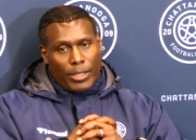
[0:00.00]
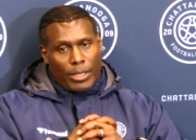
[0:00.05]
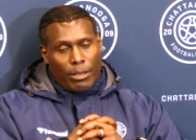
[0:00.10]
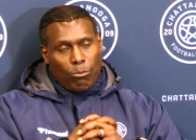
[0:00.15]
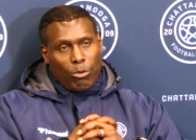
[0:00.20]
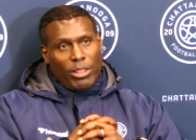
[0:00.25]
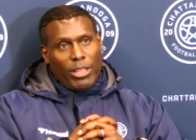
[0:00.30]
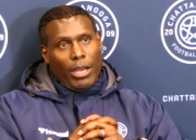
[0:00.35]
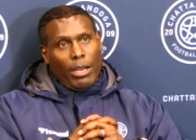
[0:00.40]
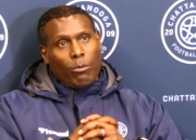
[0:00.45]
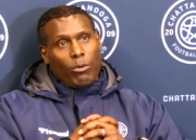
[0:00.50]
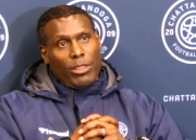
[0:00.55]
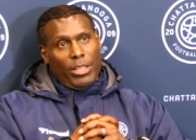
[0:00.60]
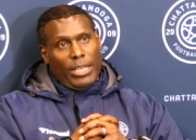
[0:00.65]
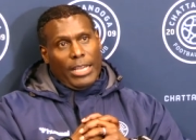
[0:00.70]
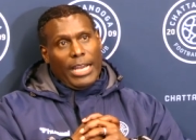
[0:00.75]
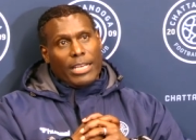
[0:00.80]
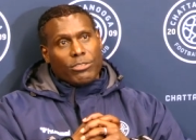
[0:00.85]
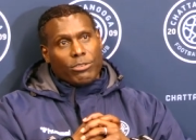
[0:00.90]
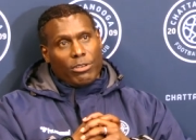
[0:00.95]
With the
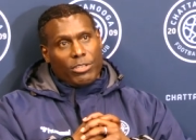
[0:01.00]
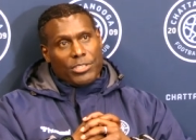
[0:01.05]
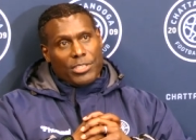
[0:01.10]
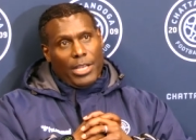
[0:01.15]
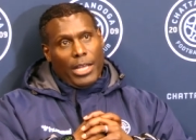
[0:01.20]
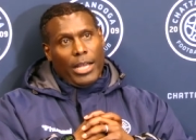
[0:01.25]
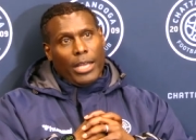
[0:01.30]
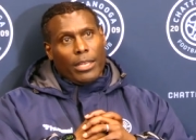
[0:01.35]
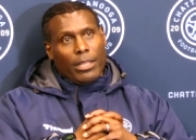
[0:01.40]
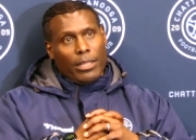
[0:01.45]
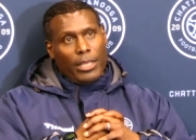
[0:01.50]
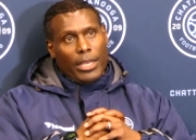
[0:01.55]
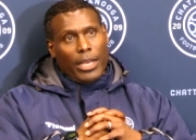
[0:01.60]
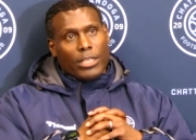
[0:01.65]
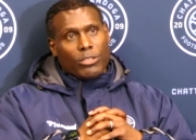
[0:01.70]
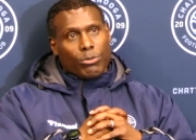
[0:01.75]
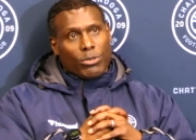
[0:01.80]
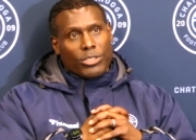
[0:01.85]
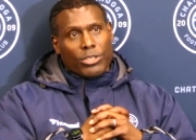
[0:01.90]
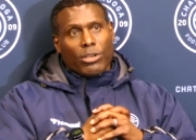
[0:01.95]
guys that are signed and the guys
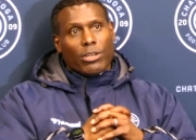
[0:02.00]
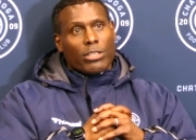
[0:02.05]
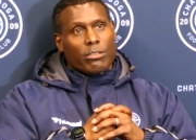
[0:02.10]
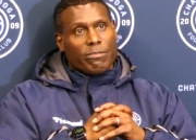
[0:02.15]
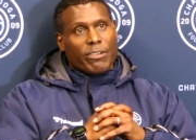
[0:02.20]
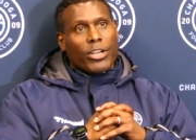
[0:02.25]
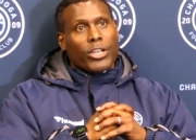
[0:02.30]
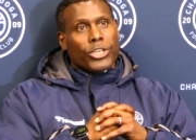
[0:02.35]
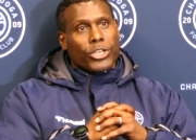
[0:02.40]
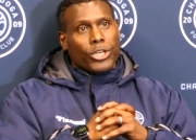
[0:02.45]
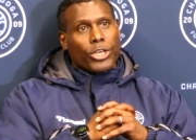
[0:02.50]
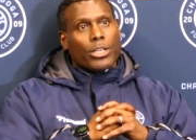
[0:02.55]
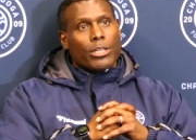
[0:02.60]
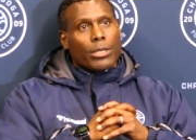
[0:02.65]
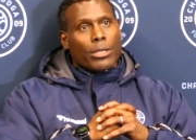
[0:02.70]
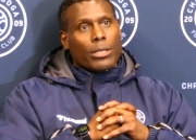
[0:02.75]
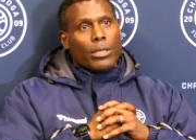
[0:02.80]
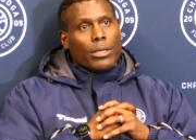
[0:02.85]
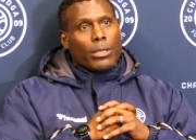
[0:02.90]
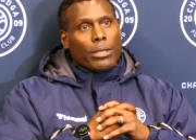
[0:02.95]
that return, it's very good.
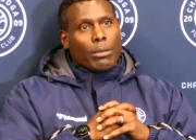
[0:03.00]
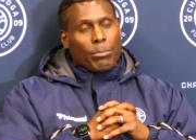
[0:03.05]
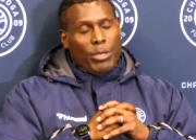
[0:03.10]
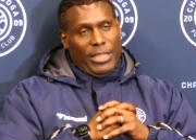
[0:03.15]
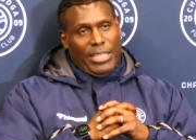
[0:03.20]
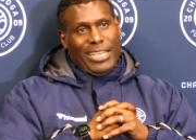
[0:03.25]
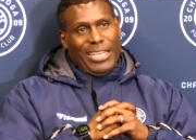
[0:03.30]
But the